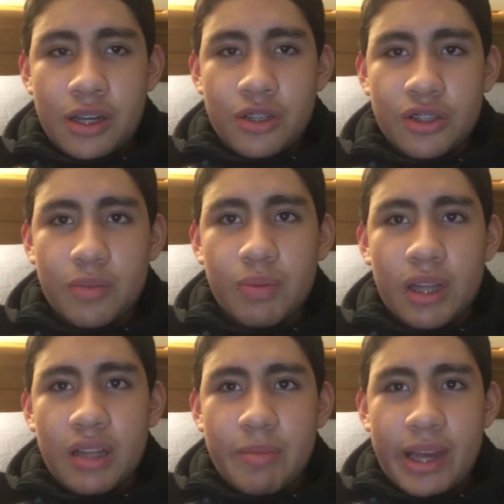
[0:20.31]
So the
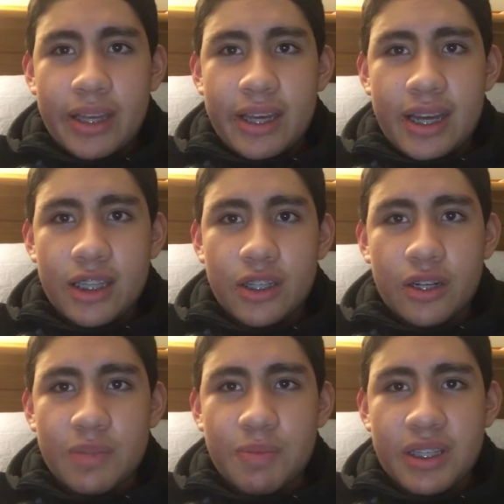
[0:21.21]
plot of Madagascar
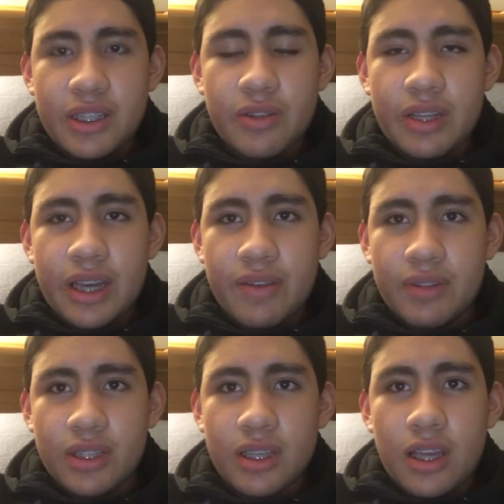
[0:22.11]
is basically have
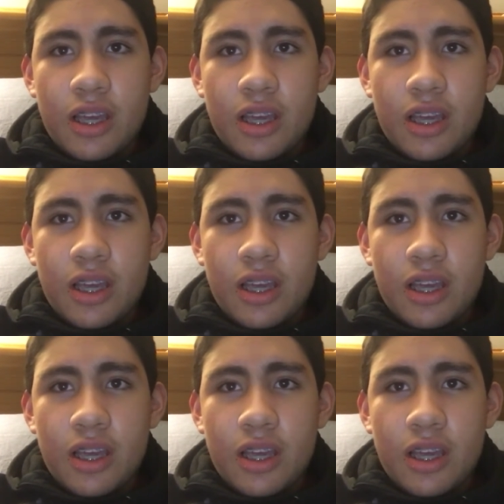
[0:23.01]
these